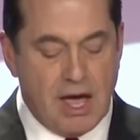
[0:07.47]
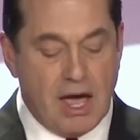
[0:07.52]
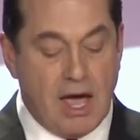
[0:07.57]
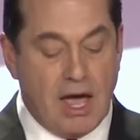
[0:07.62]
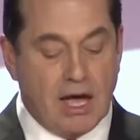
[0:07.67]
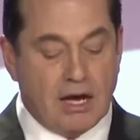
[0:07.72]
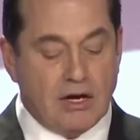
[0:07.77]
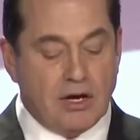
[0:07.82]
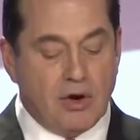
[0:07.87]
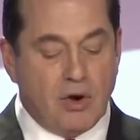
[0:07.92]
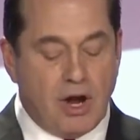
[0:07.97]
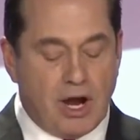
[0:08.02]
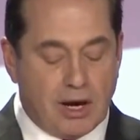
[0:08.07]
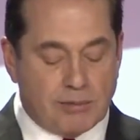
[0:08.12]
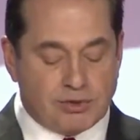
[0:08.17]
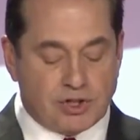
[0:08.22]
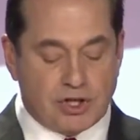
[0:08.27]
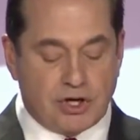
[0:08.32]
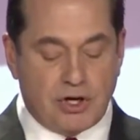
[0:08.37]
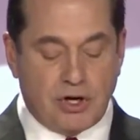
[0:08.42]
and New
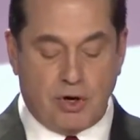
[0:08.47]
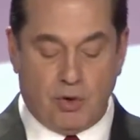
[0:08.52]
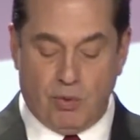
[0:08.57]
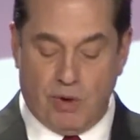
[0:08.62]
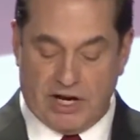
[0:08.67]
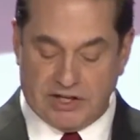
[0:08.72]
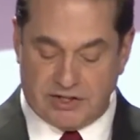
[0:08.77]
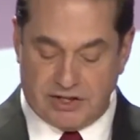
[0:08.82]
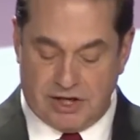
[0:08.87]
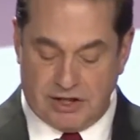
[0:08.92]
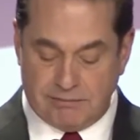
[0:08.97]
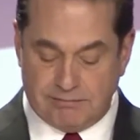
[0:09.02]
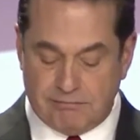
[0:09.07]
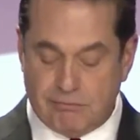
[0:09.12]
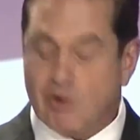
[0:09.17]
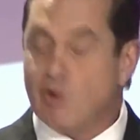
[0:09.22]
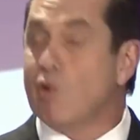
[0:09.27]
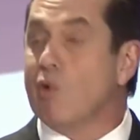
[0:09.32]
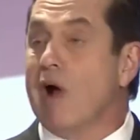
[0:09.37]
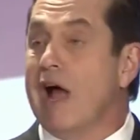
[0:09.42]
Hampshire resident,
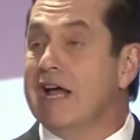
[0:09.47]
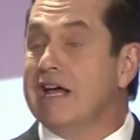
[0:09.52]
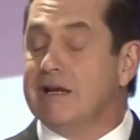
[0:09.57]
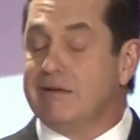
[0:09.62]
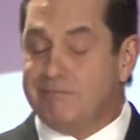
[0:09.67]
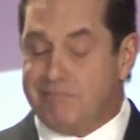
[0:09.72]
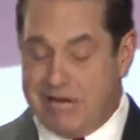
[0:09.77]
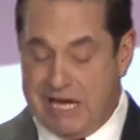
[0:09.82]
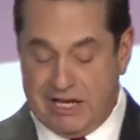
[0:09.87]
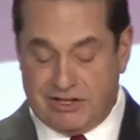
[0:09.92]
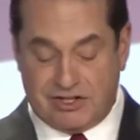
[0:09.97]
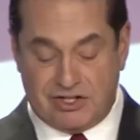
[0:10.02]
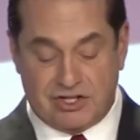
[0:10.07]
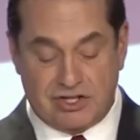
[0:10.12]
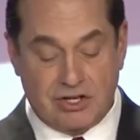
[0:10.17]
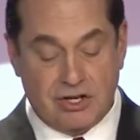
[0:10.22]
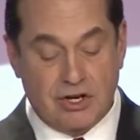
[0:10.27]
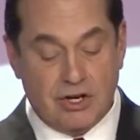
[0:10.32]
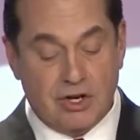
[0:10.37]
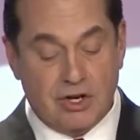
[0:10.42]
Ryan Pitts,